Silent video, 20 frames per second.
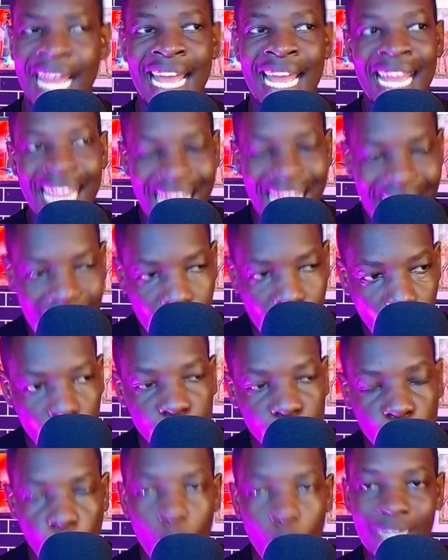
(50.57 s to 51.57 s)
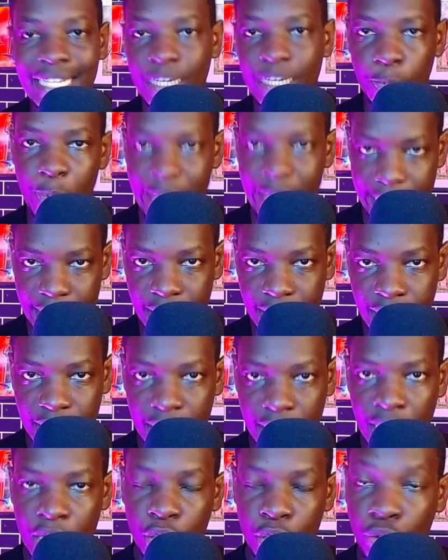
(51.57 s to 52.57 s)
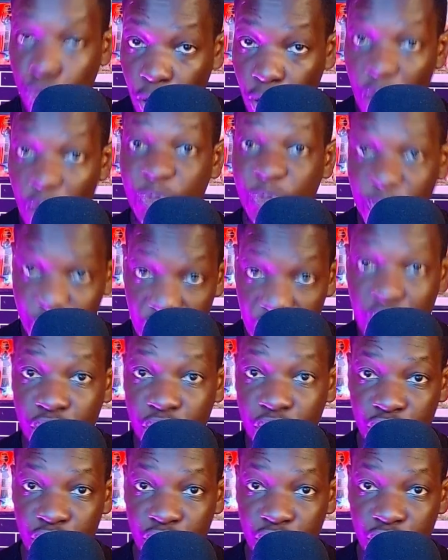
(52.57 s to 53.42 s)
He knows what it means to go for victory. He